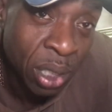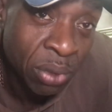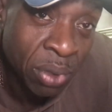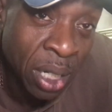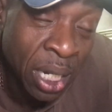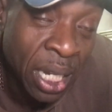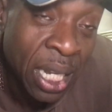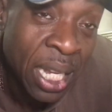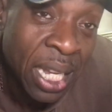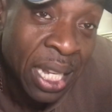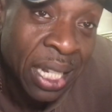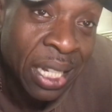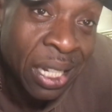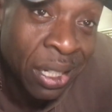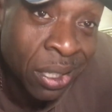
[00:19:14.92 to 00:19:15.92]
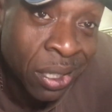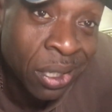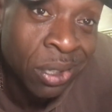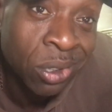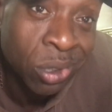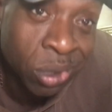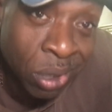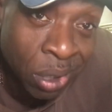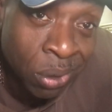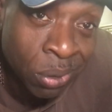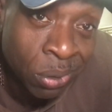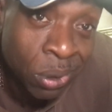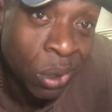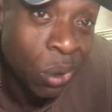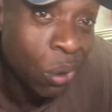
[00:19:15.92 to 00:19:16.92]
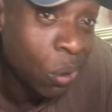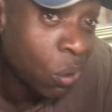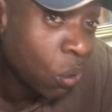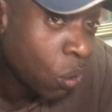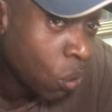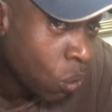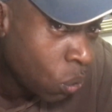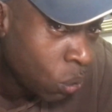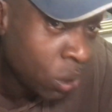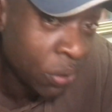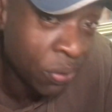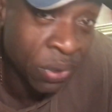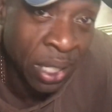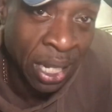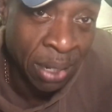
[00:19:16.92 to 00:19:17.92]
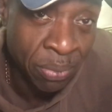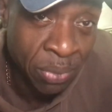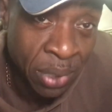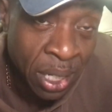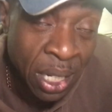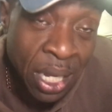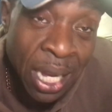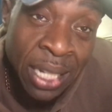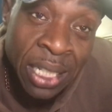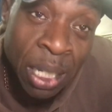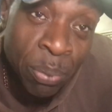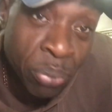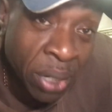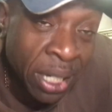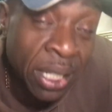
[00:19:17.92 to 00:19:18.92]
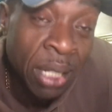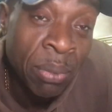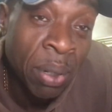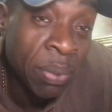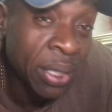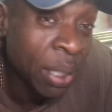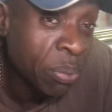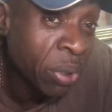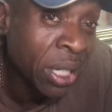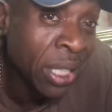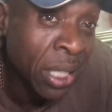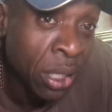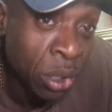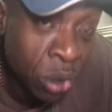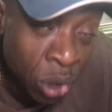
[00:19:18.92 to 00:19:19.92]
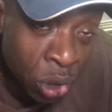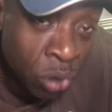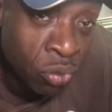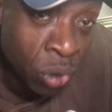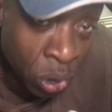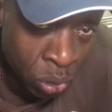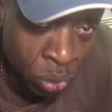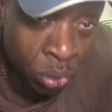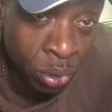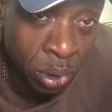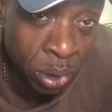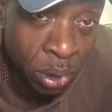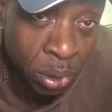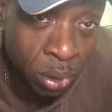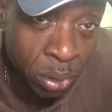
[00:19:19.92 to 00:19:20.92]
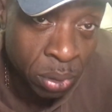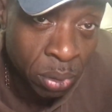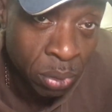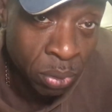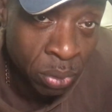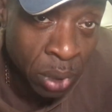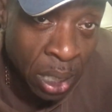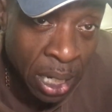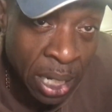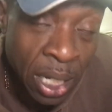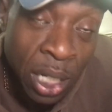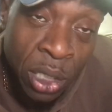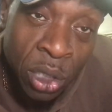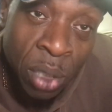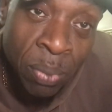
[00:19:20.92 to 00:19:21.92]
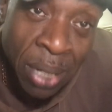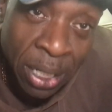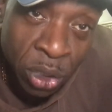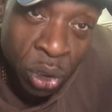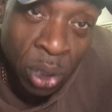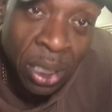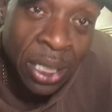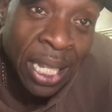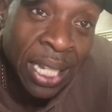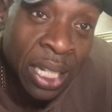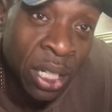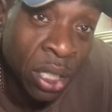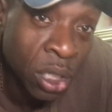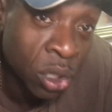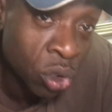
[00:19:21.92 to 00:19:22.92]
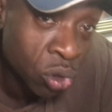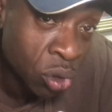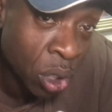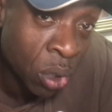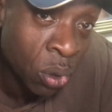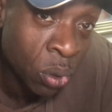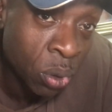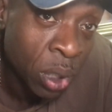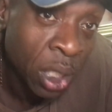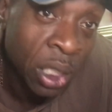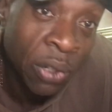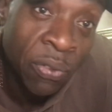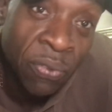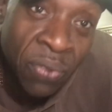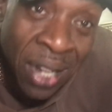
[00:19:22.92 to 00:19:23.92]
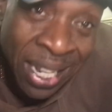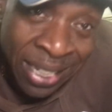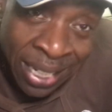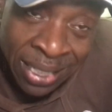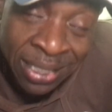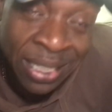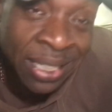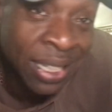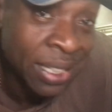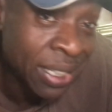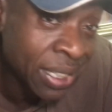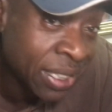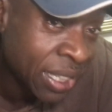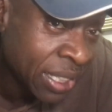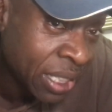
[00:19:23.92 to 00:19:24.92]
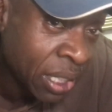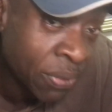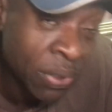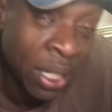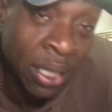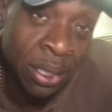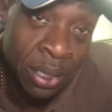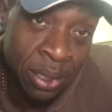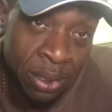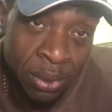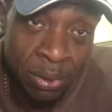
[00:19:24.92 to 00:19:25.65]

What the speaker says: right, can control all of that, and they're bringing in new rules, right, to make sure that they can control the financing in the City of London.